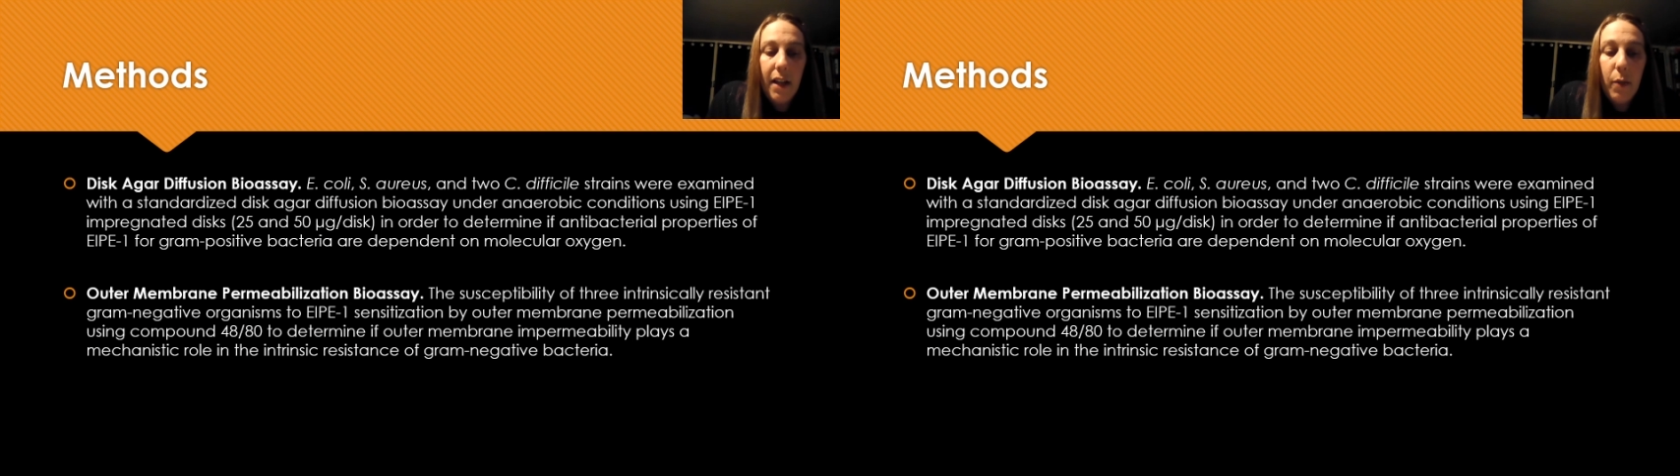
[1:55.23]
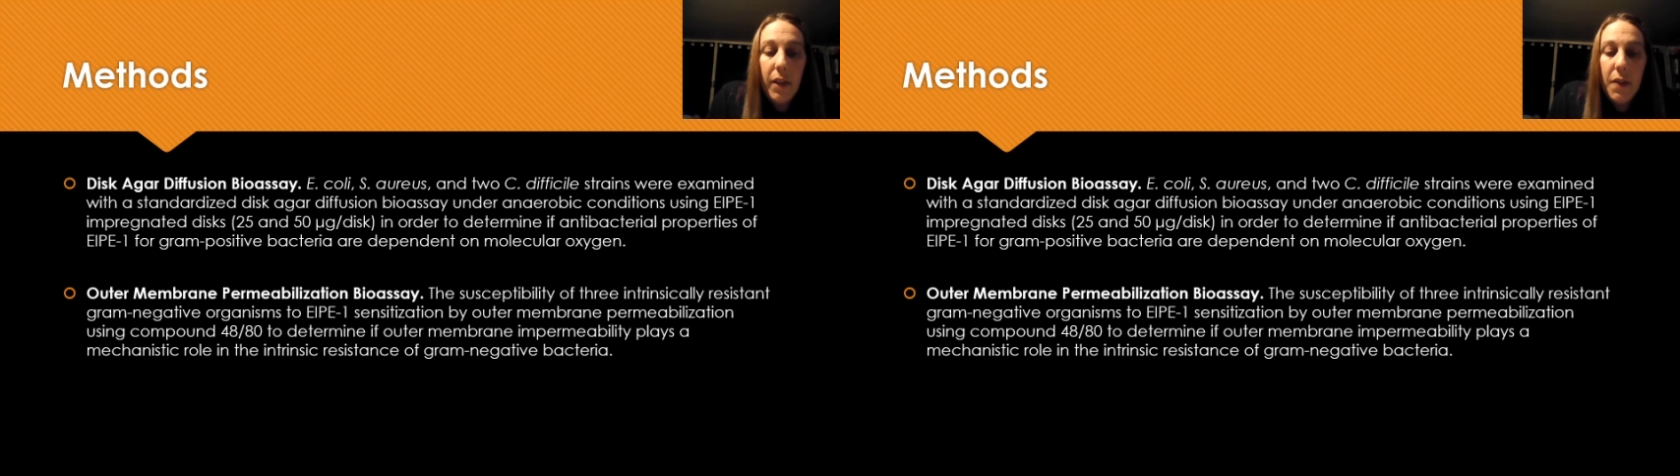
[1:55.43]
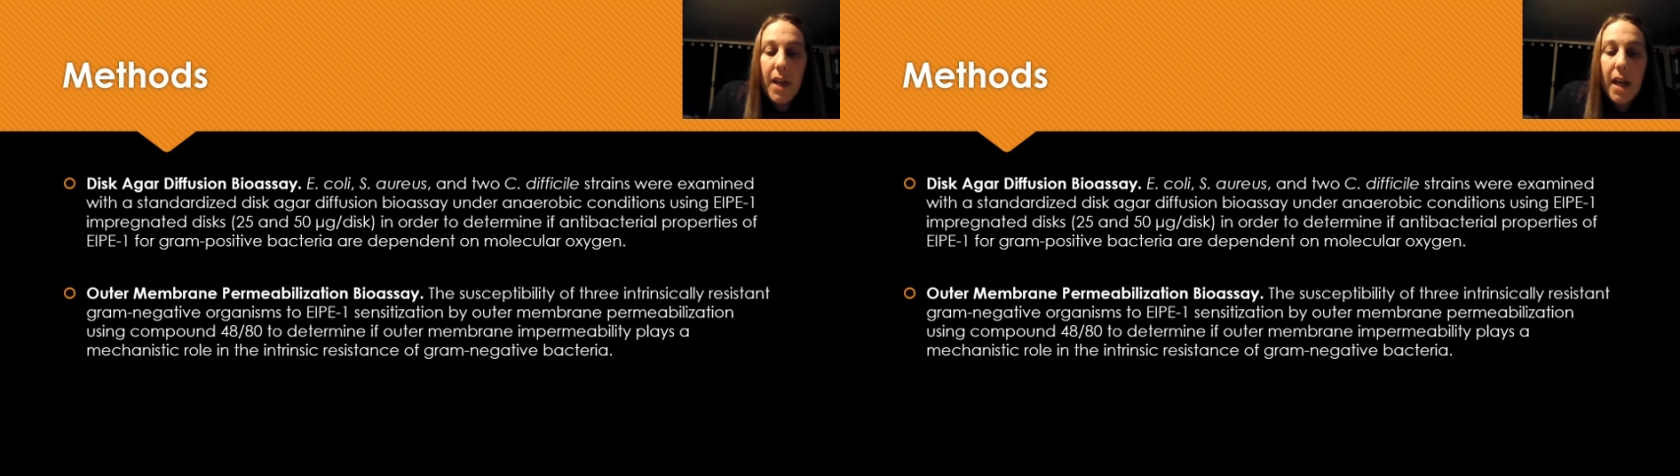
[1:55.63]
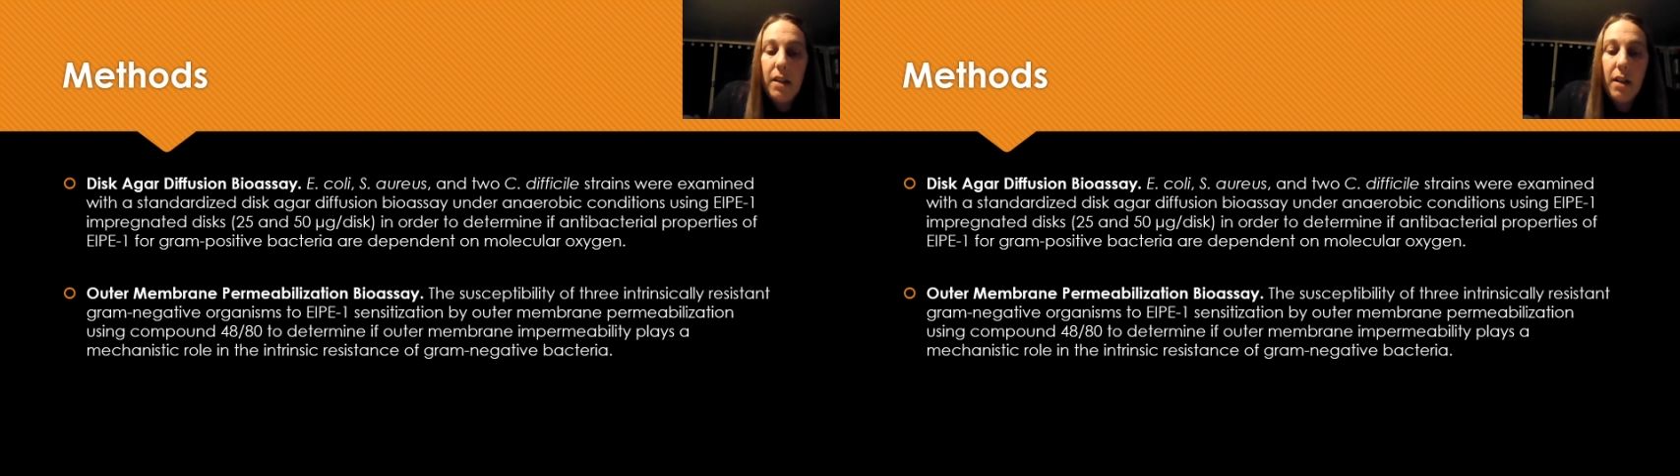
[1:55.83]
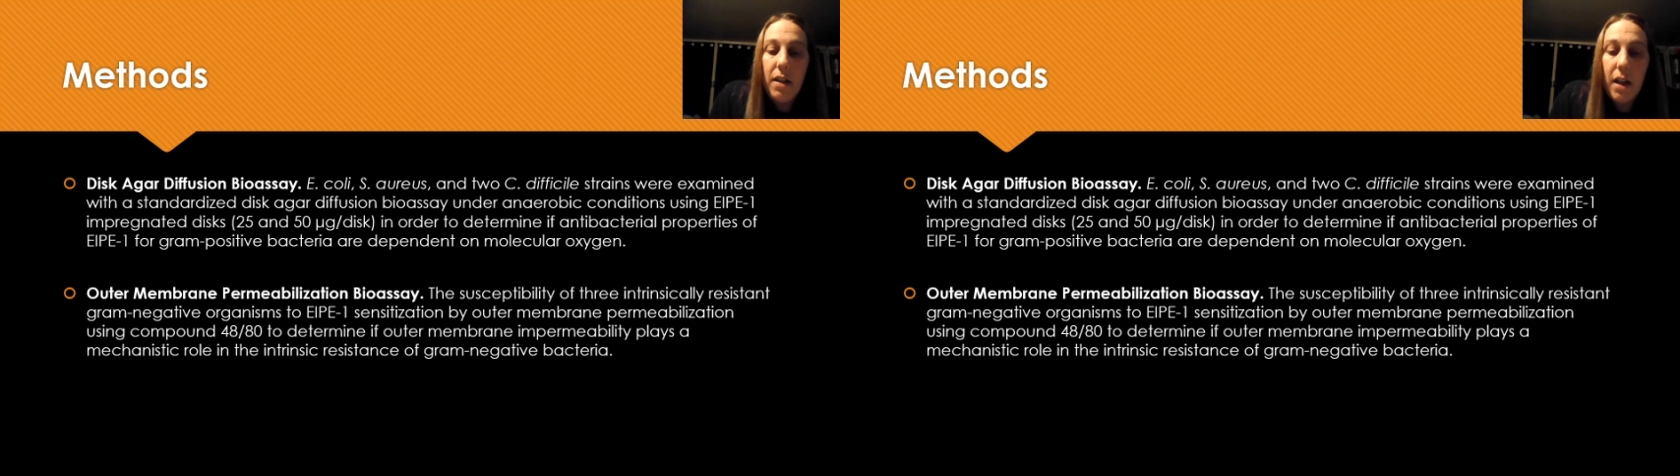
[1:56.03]
and we use that
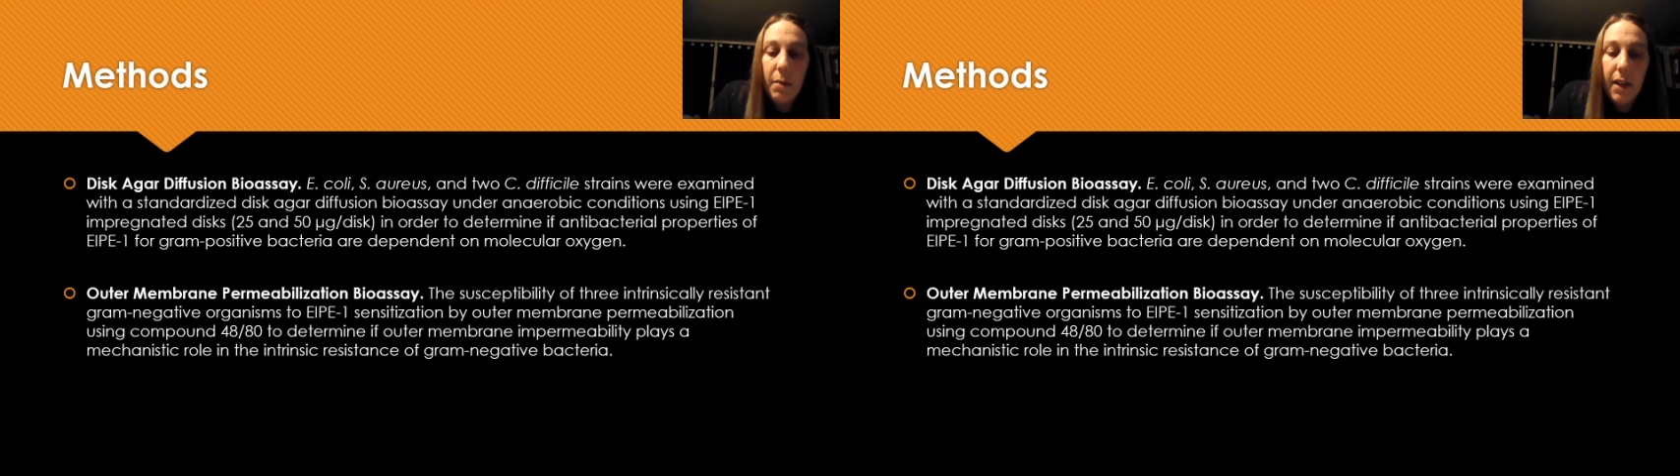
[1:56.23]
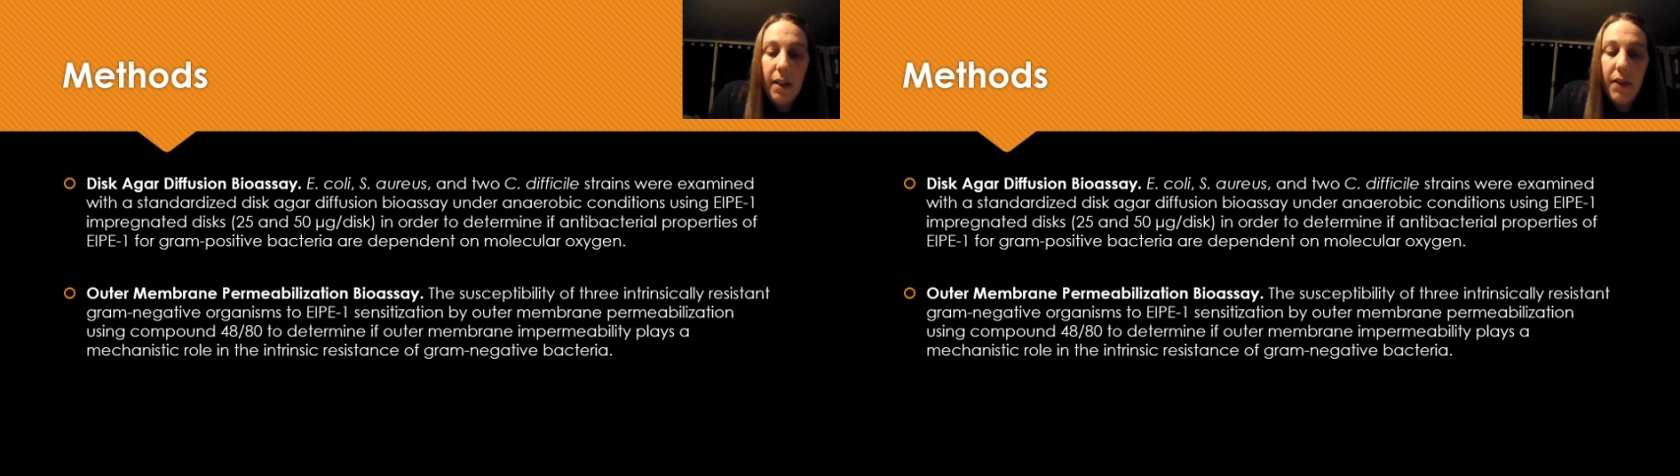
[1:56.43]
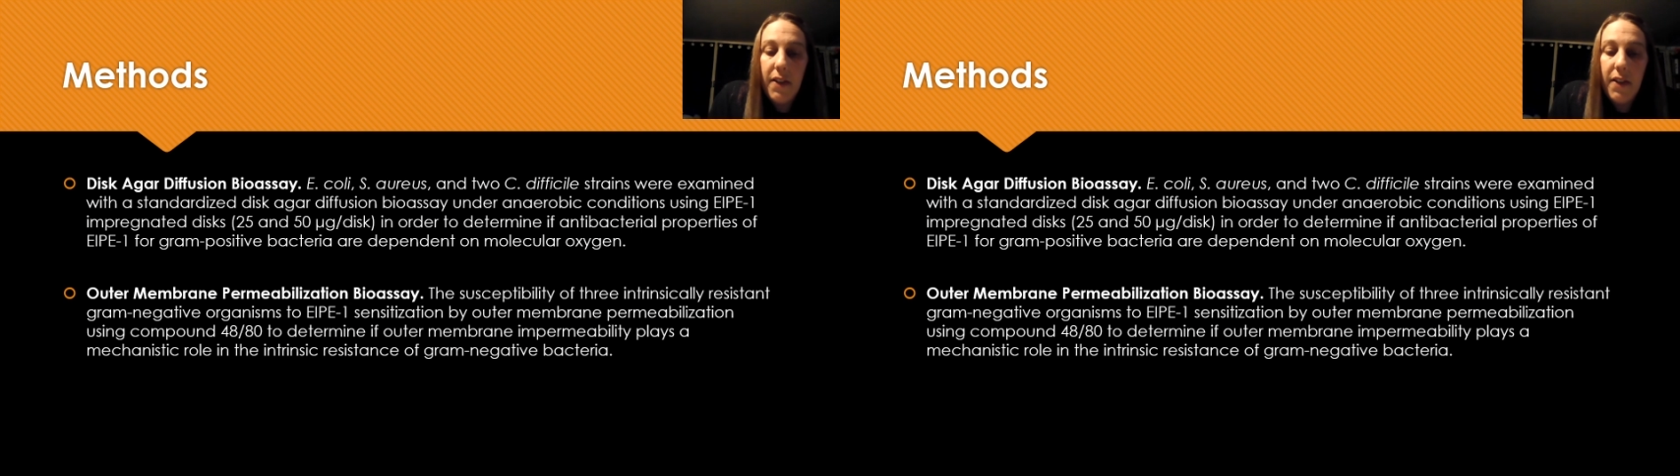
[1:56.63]
to determine